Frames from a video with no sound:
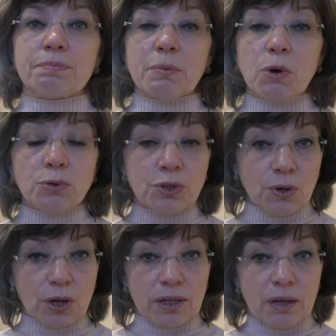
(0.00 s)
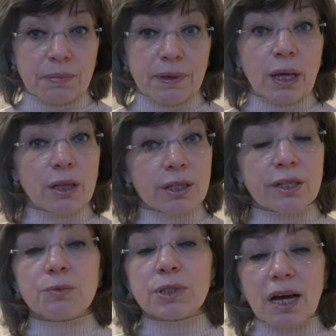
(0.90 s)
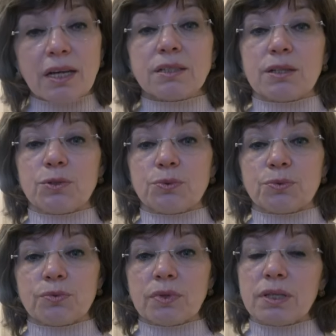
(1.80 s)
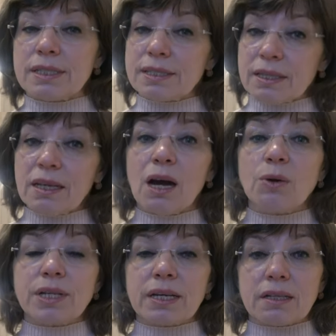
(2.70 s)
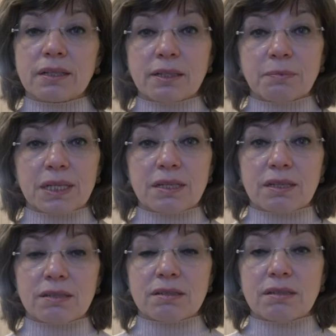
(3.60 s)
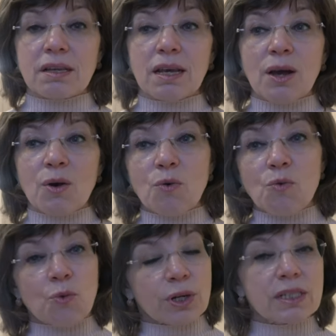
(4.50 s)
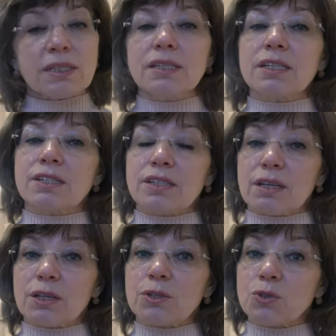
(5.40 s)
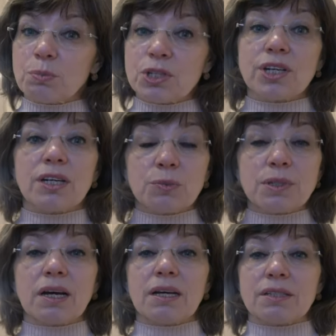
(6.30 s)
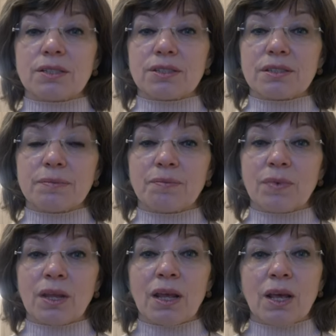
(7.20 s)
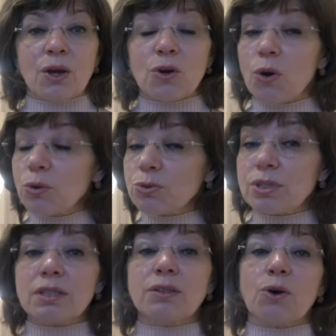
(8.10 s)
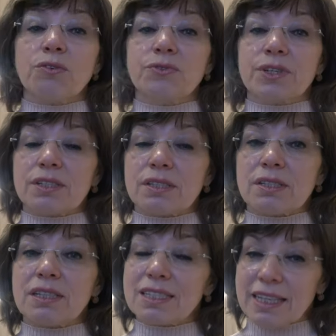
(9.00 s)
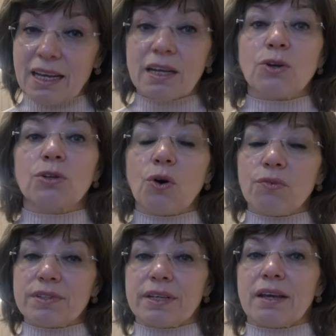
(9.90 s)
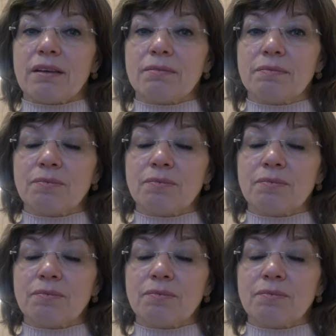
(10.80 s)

Promote your club and learn what others do. See how they conduct meetings. What is interesting to be shared with others. Go to the conferences, take a role over there.